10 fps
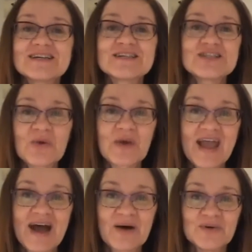
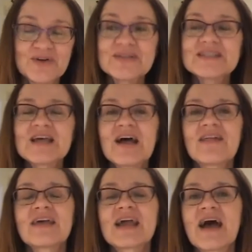snowy owls.
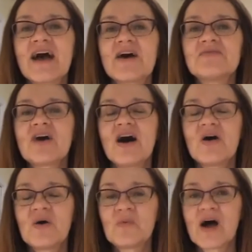They have a
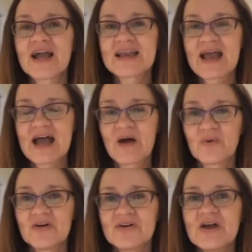Hawaiian
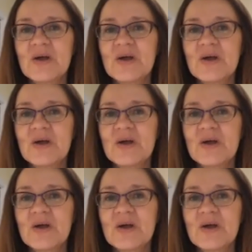owl,